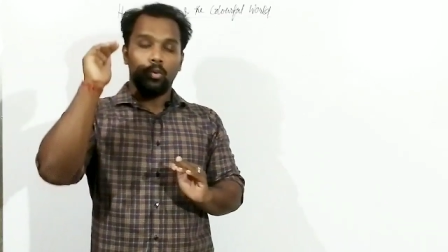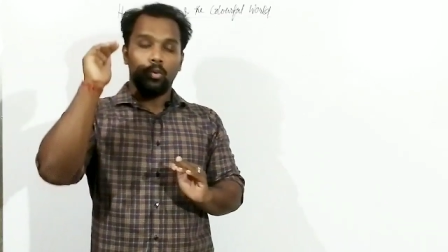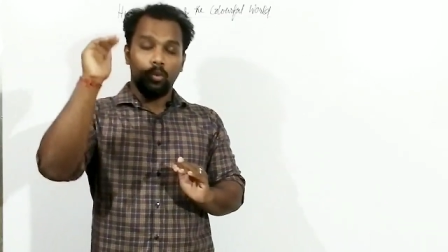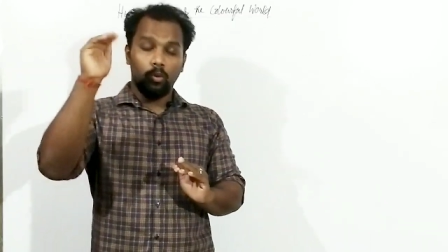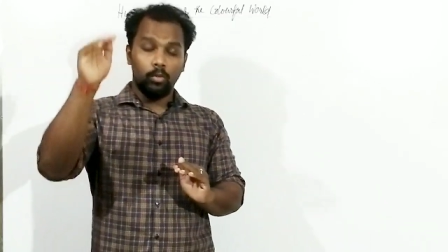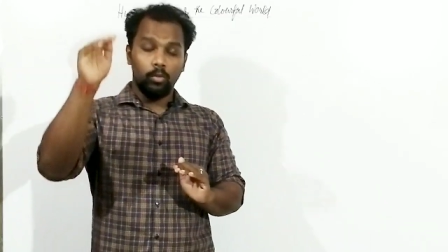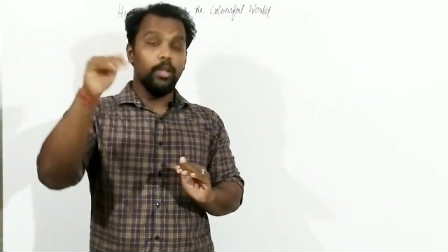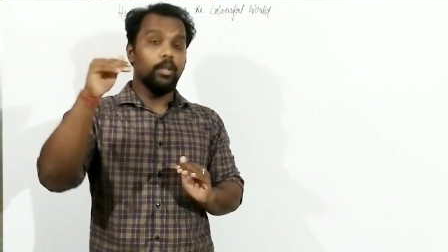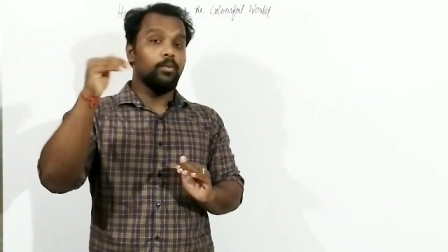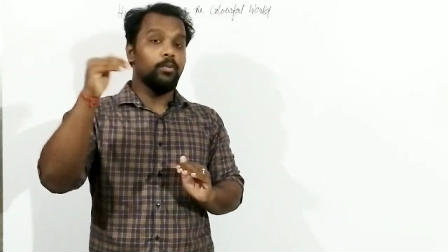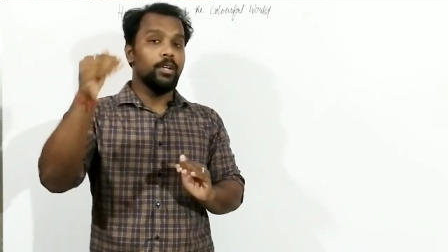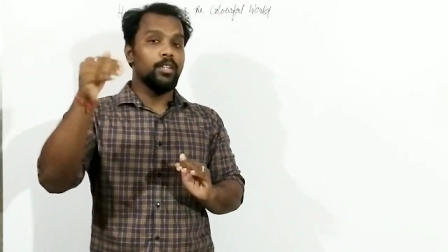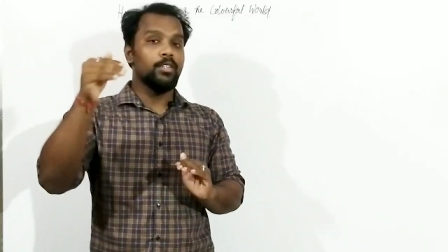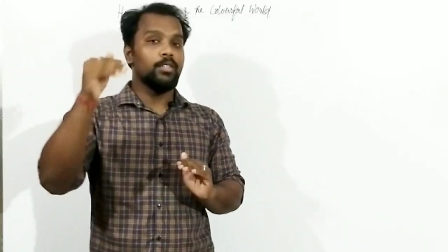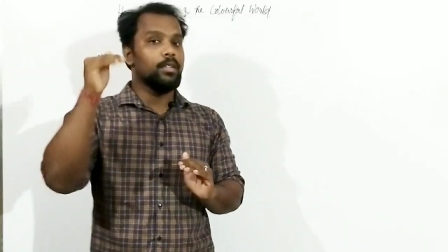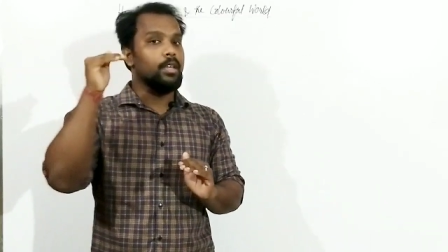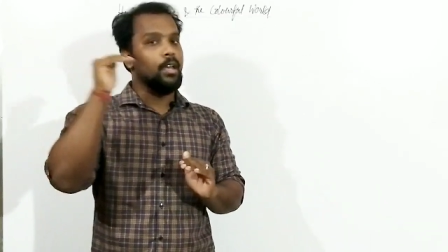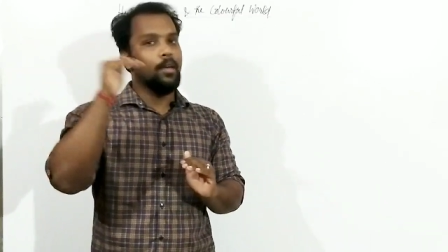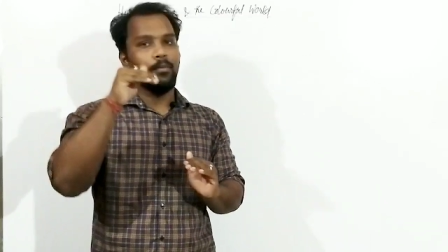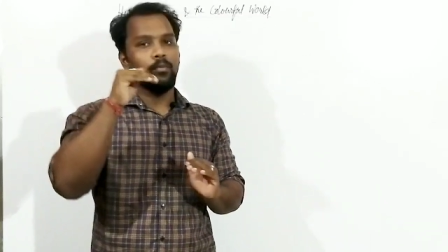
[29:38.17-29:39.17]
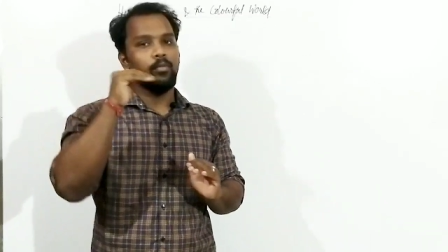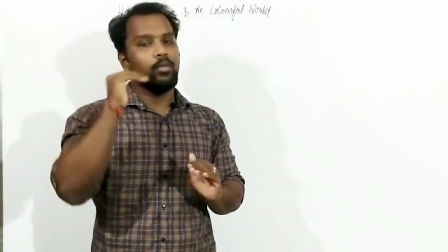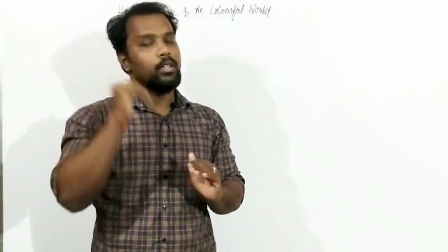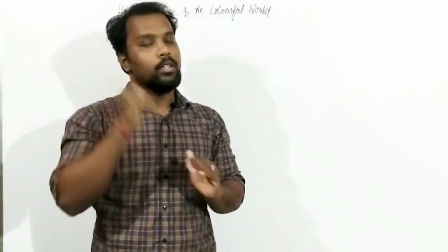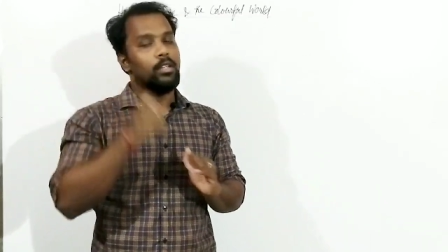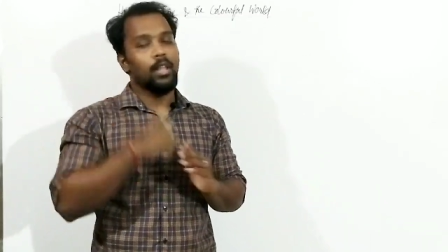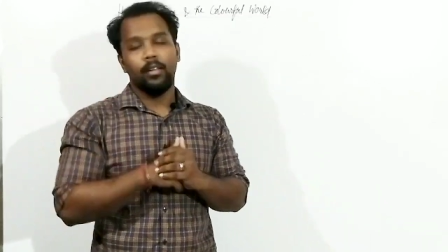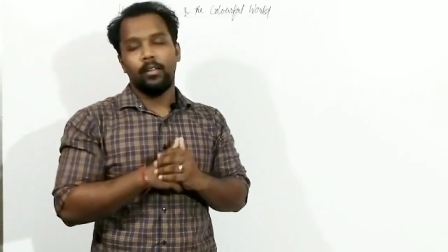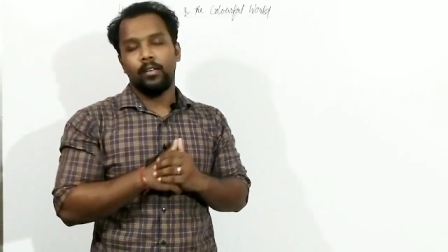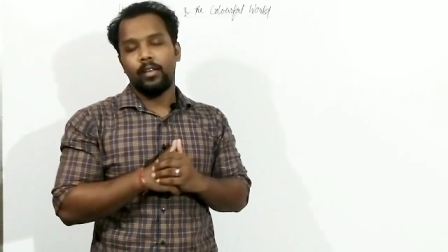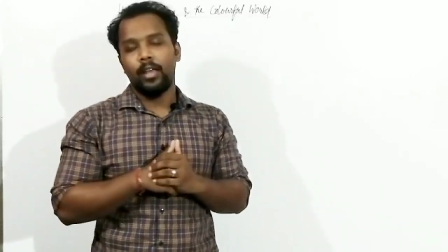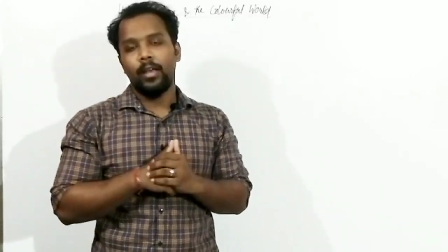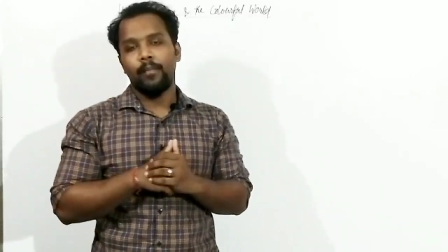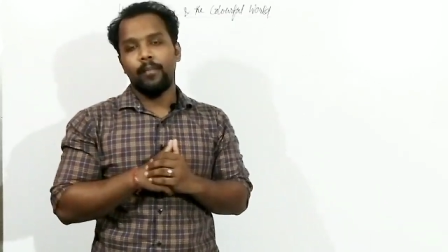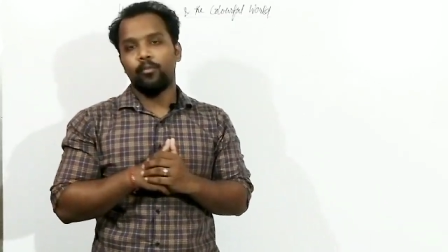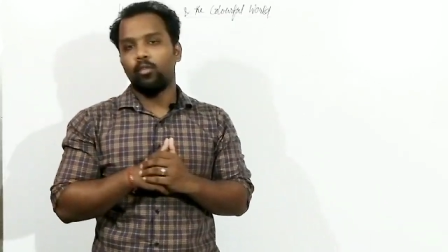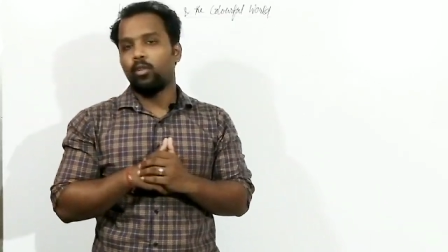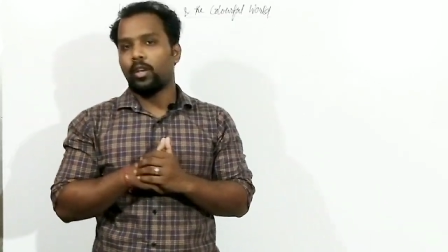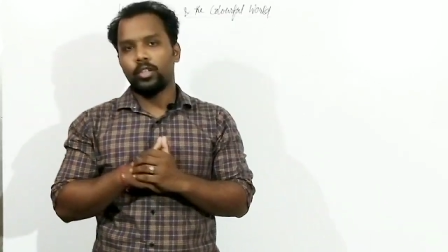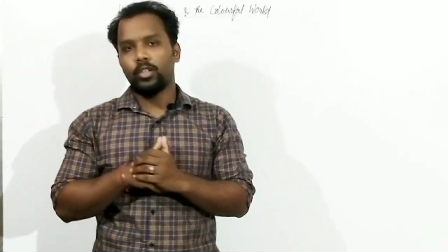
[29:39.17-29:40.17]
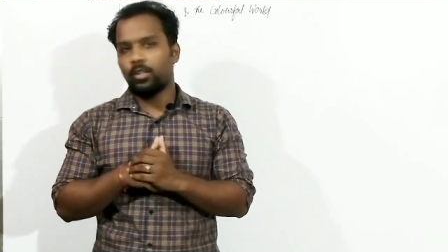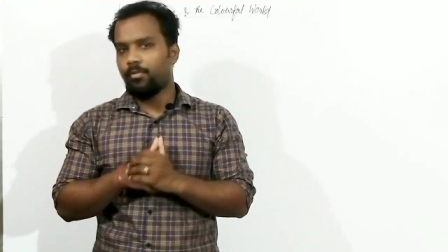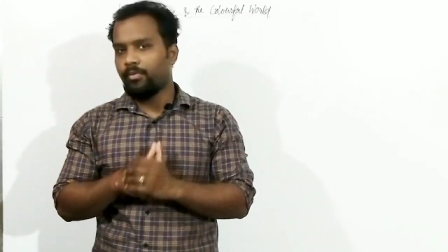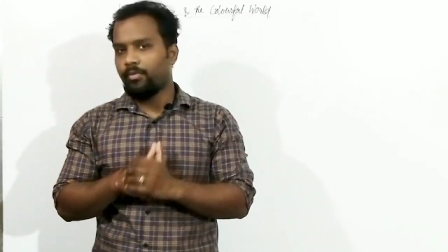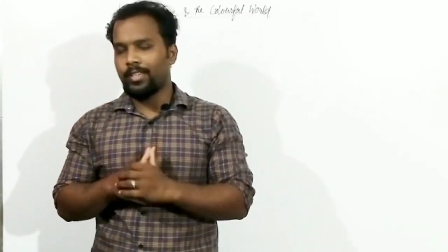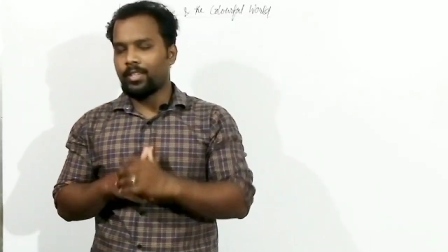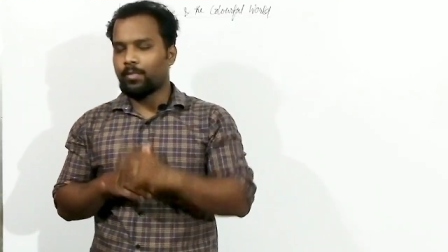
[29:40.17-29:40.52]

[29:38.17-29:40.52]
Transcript: with which they have to actually face.